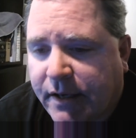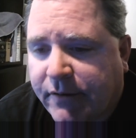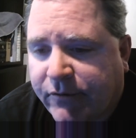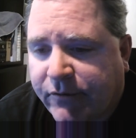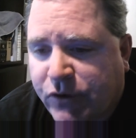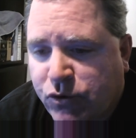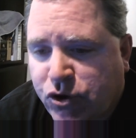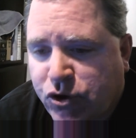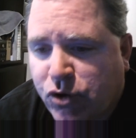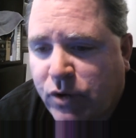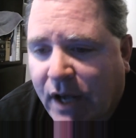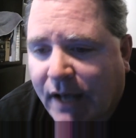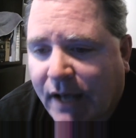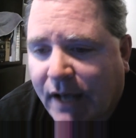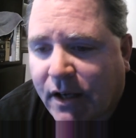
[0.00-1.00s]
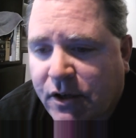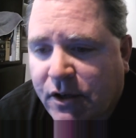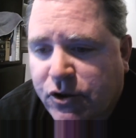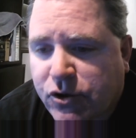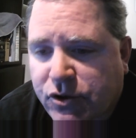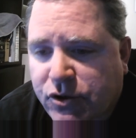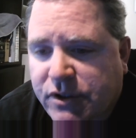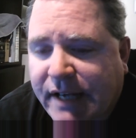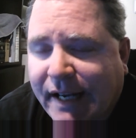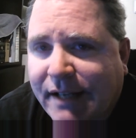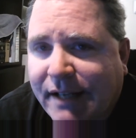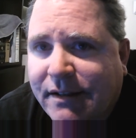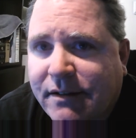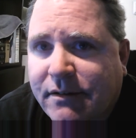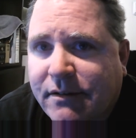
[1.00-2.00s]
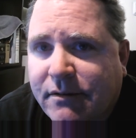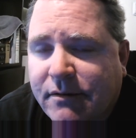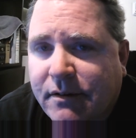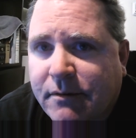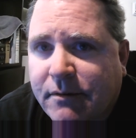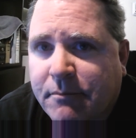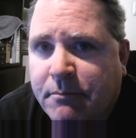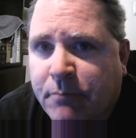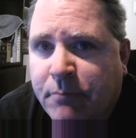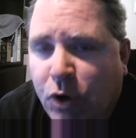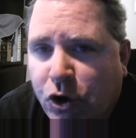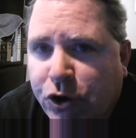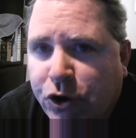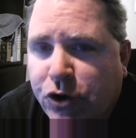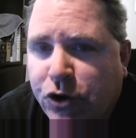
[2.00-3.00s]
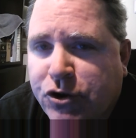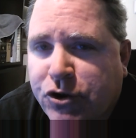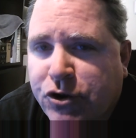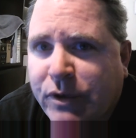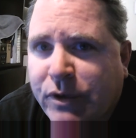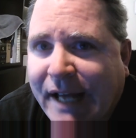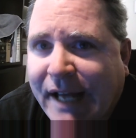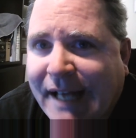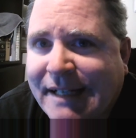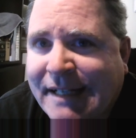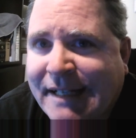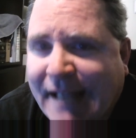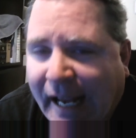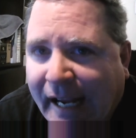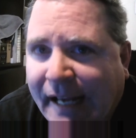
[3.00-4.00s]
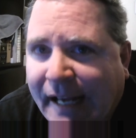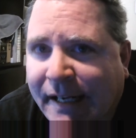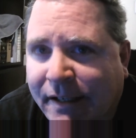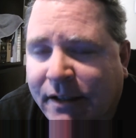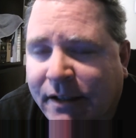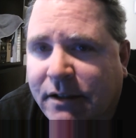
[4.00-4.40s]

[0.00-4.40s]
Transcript: If you do not understand murder to get gain,